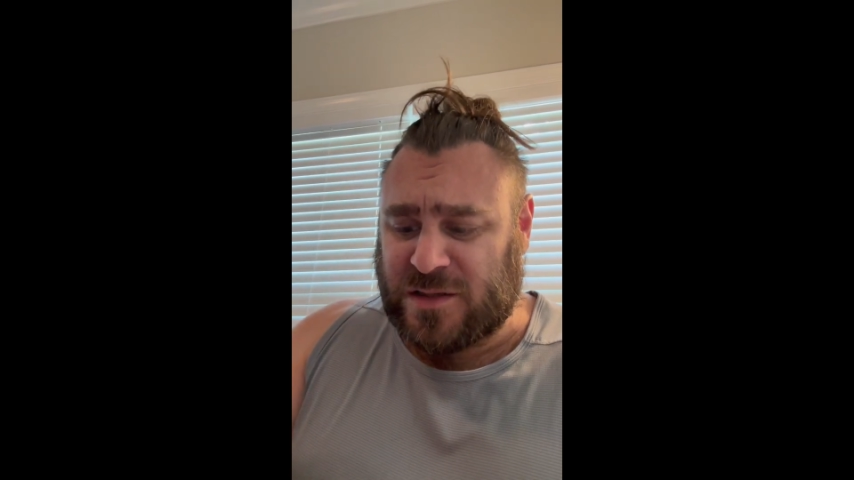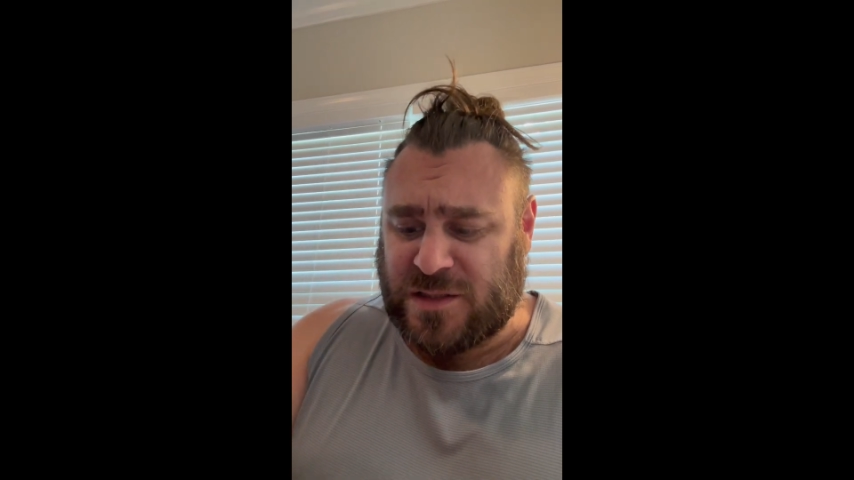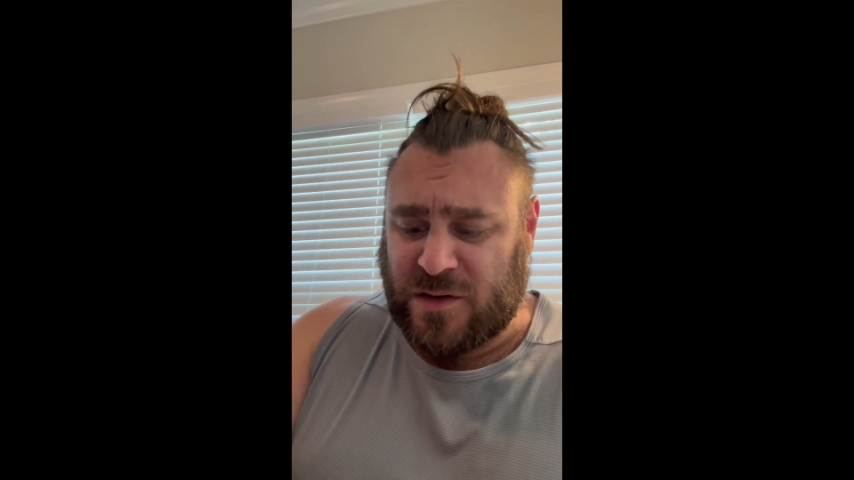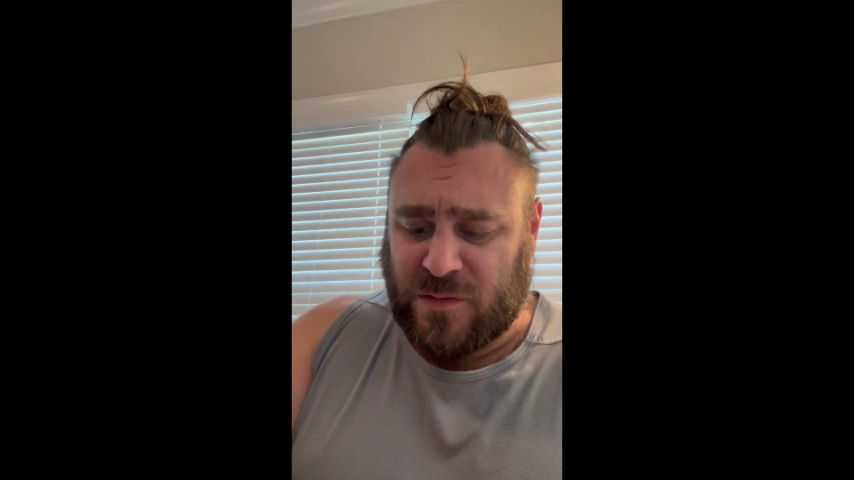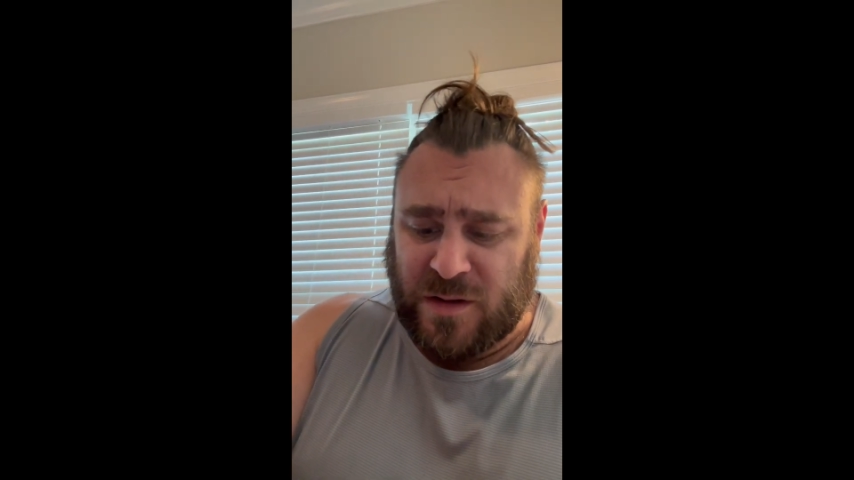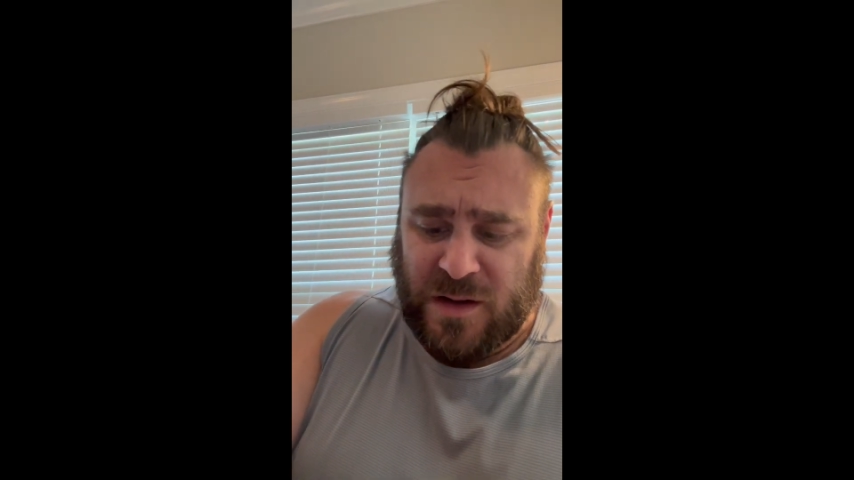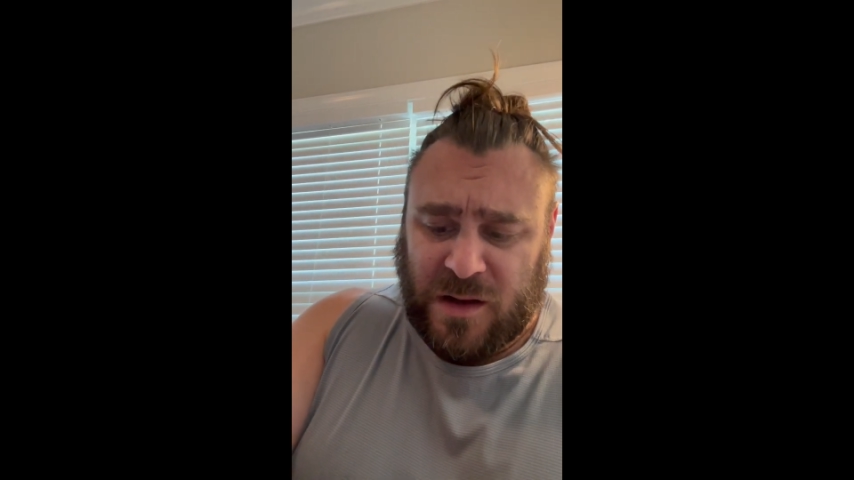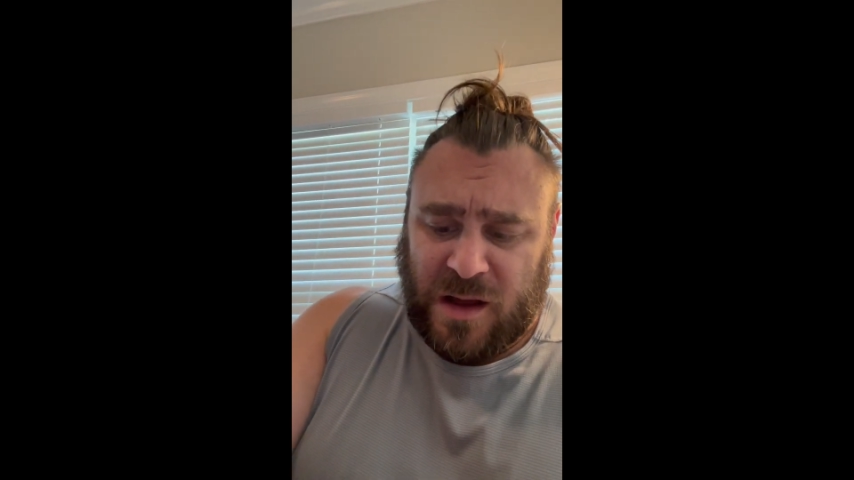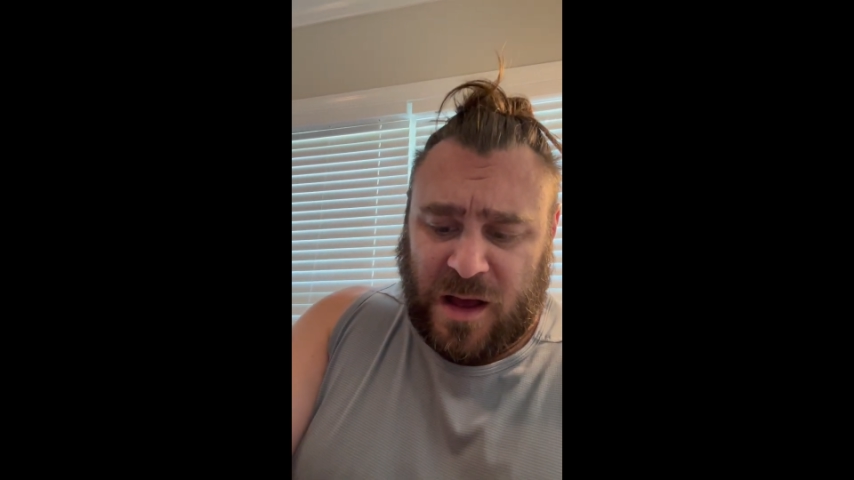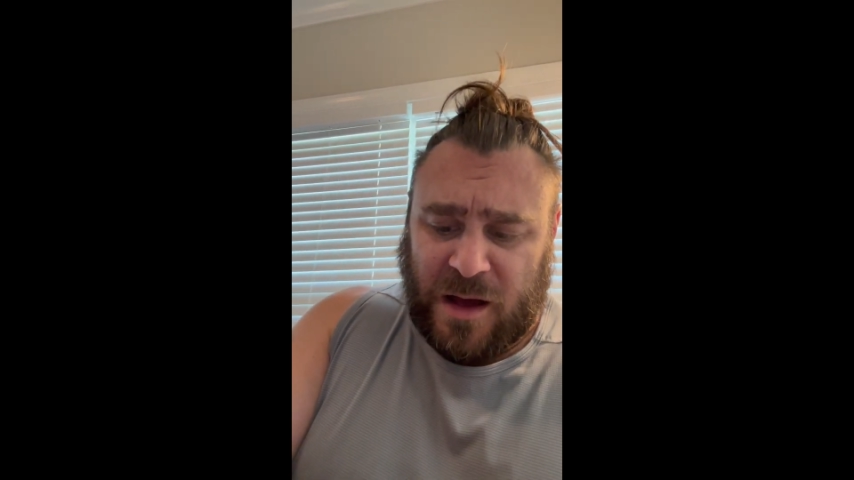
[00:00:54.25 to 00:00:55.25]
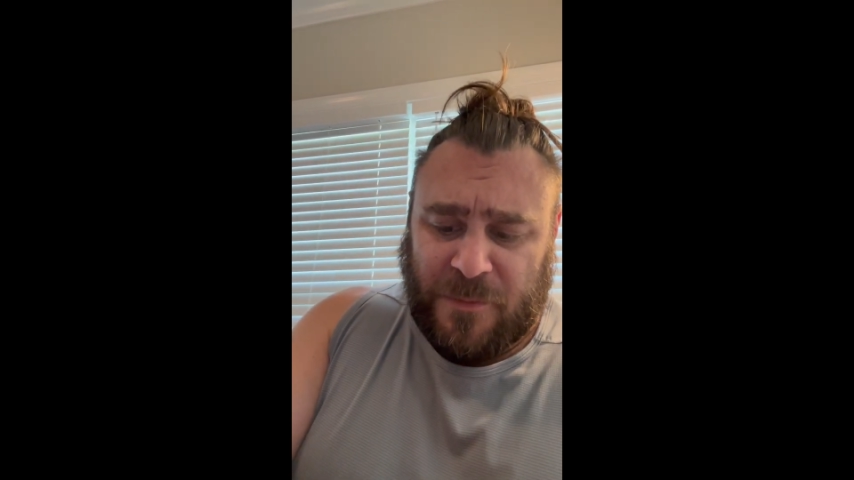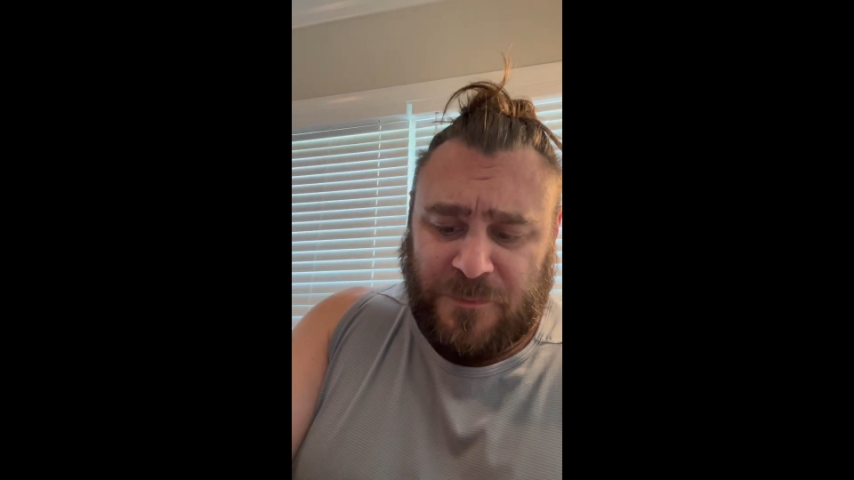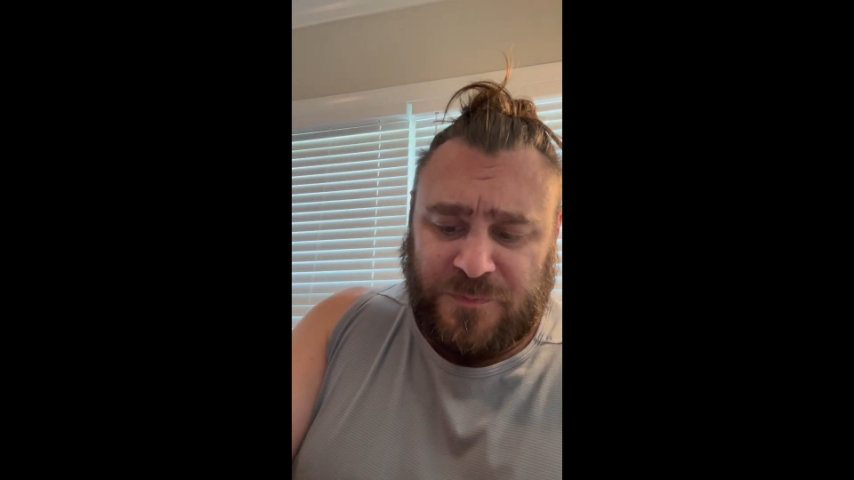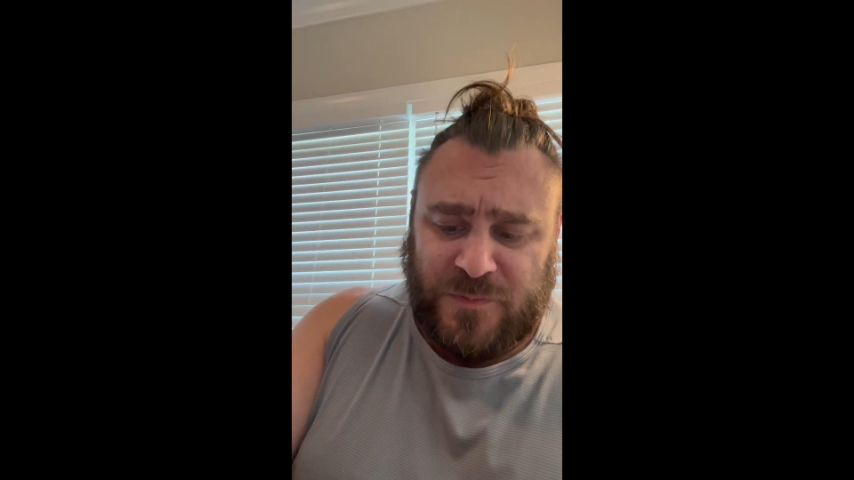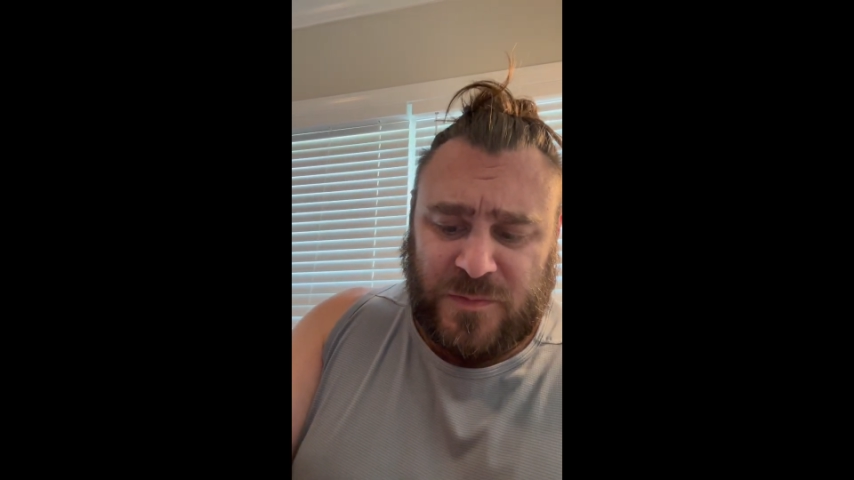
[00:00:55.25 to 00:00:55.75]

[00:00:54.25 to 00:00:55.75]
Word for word: So um,